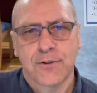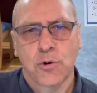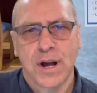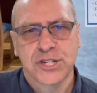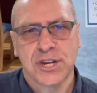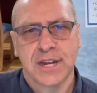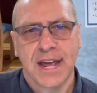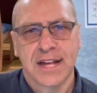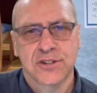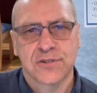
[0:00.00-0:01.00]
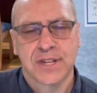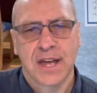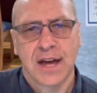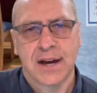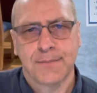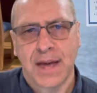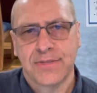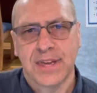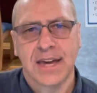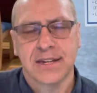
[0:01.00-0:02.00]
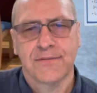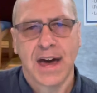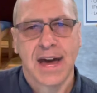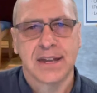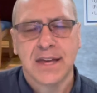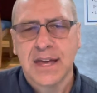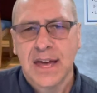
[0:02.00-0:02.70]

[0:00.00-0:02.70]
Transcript: question and answers at the end of that.